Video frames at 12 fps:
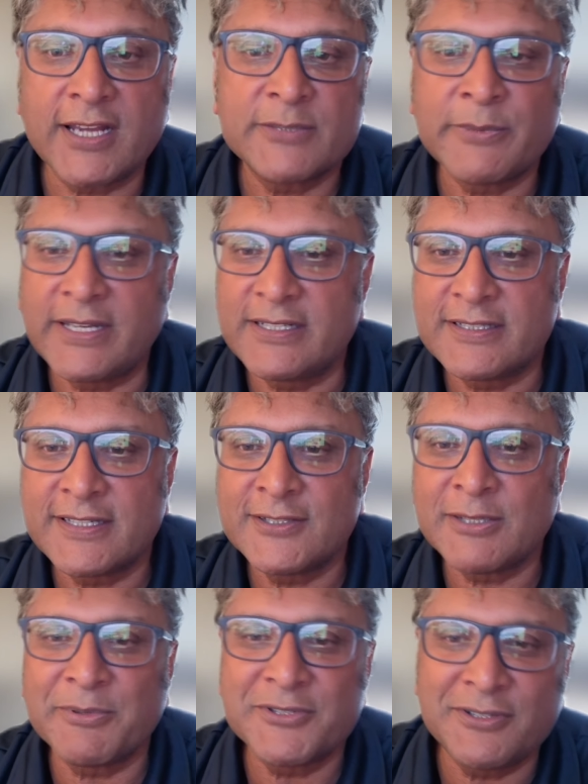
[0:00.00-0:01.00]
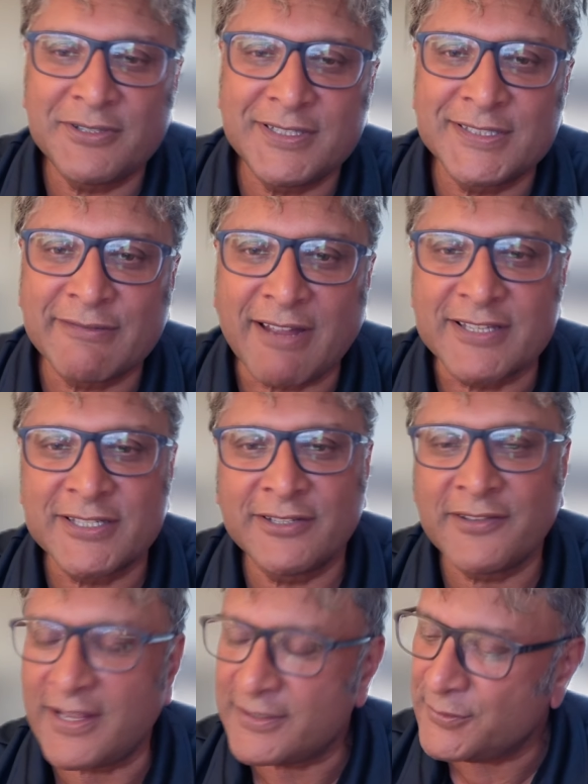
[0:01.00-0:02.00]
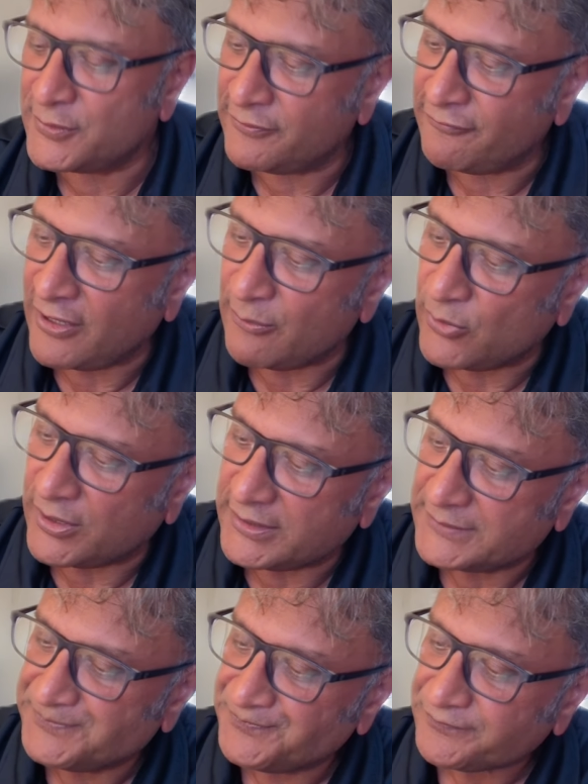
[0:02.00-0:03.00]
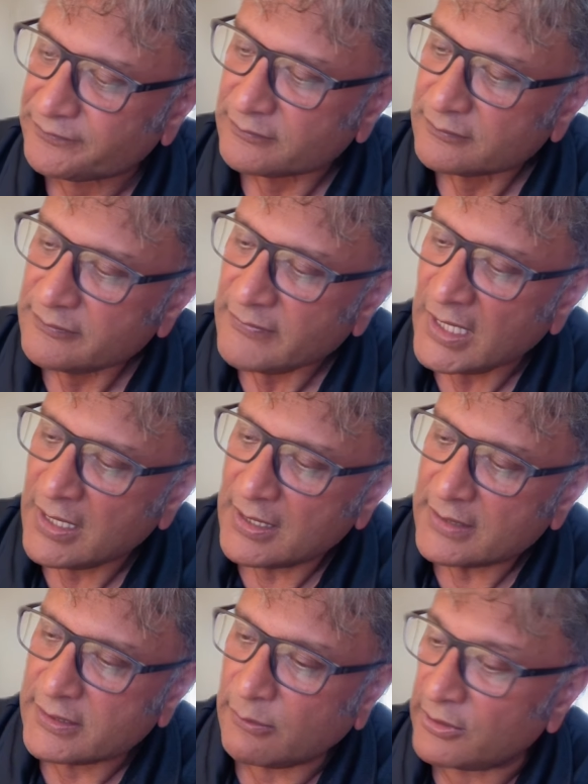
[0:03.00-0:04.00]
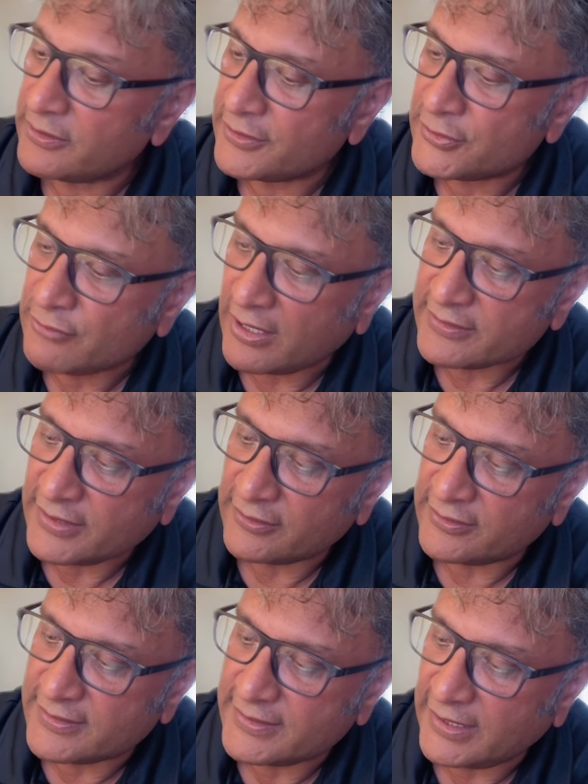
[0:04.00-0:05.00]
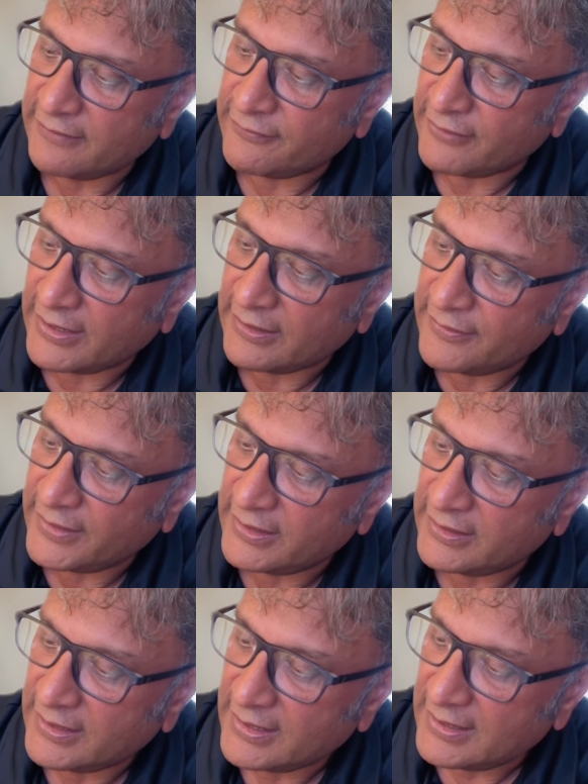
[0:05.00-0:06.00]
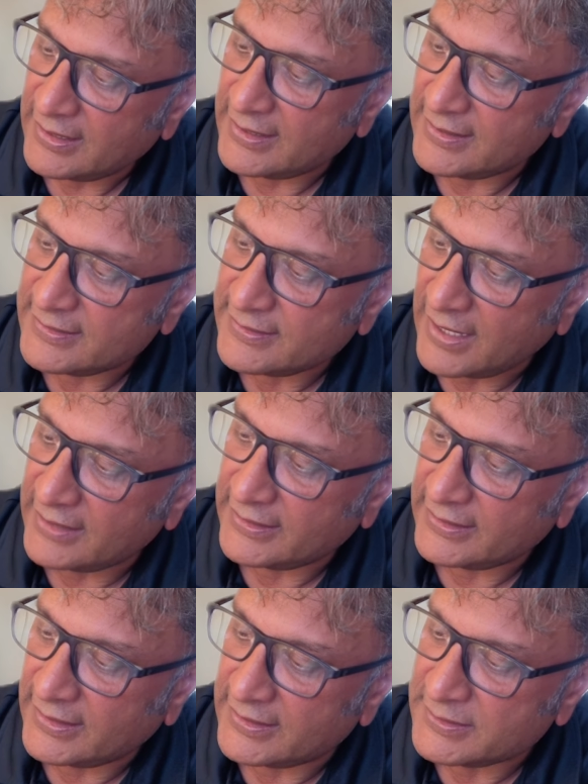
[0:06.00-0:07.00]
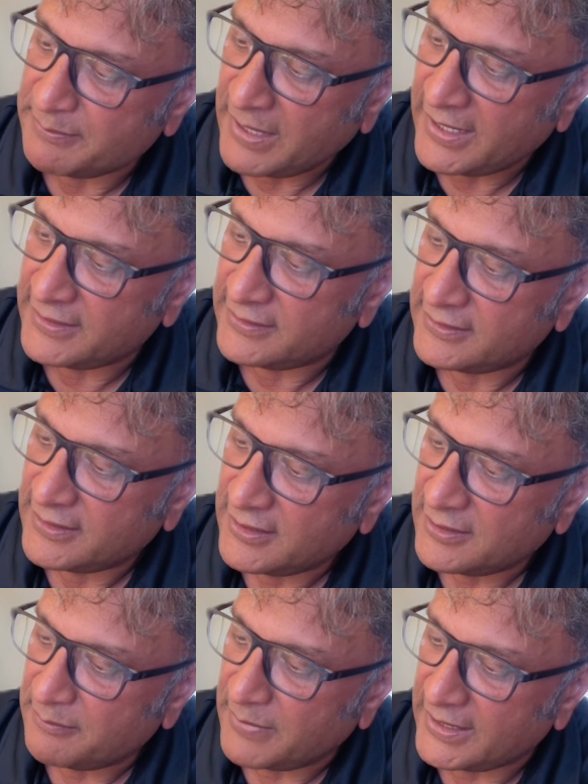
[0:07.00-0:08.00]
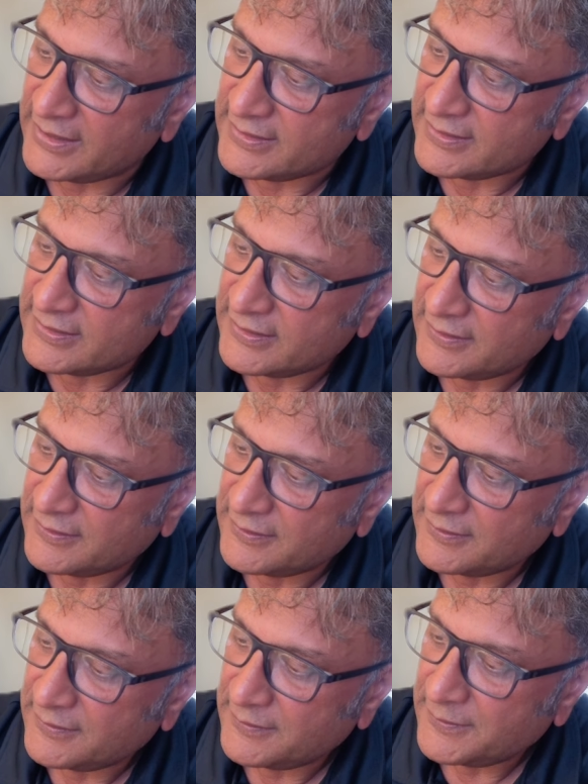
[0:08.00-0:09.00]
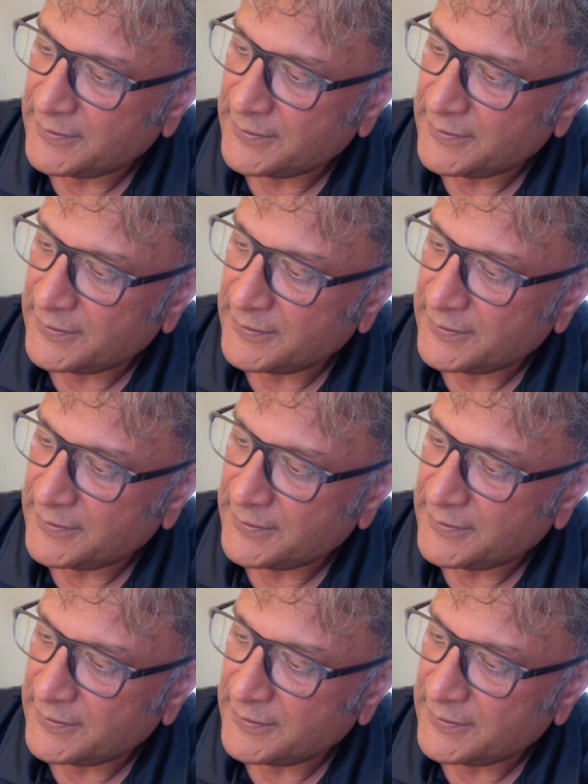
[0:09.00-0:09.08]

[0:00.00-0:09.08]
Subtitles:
strengths, weaknesses, opportunities, threats, that sort of framework. So one of the strengths I could say for InkThink is that it is pen based.